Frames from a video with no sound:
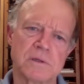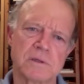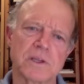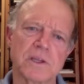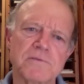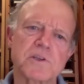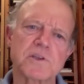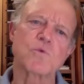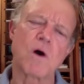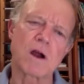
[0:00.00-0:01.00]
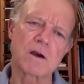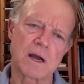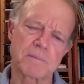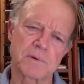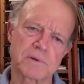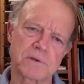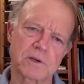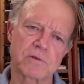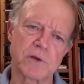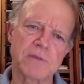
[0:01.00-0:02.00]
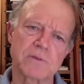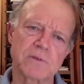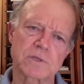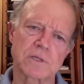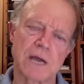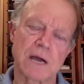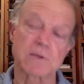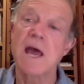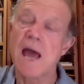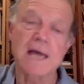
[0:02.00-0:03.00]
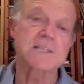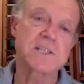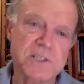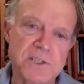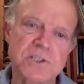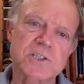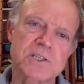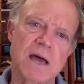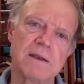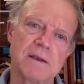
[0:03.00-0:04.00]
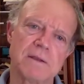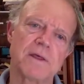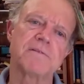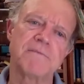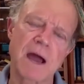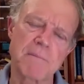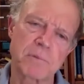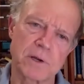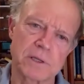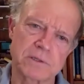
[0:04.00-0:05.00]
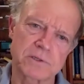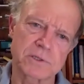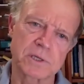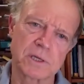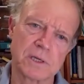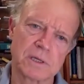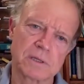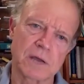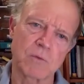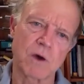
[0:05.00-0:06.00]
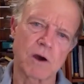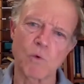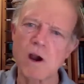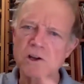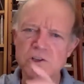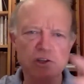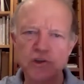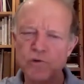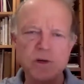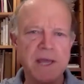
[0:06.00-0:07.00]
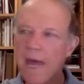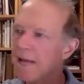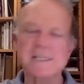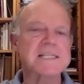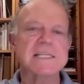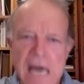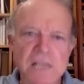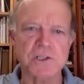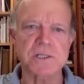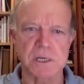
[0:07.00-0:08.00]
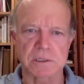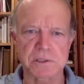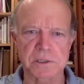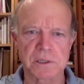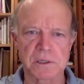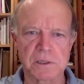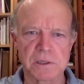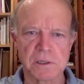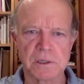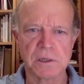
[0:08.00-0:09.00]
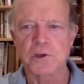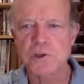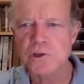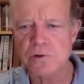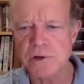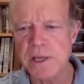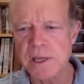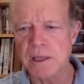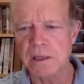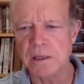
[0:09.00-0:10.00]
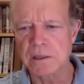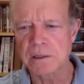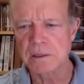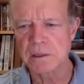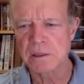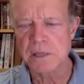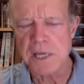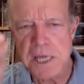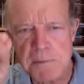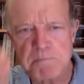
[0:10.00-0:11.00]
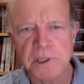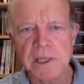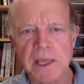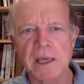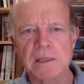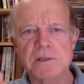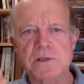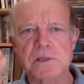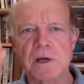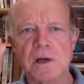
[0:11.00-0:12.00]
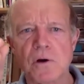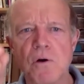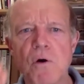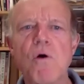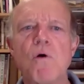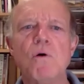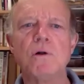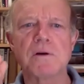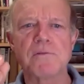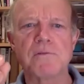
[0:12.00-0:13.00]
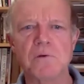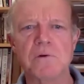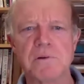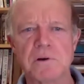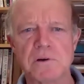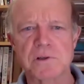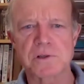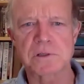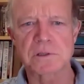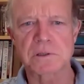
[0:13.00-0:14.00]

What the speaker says: that gives its water up to create those clouds, as is the sun that evaporates that water. Where does the tree end? It doesn't. The tree implicates the whole of the universe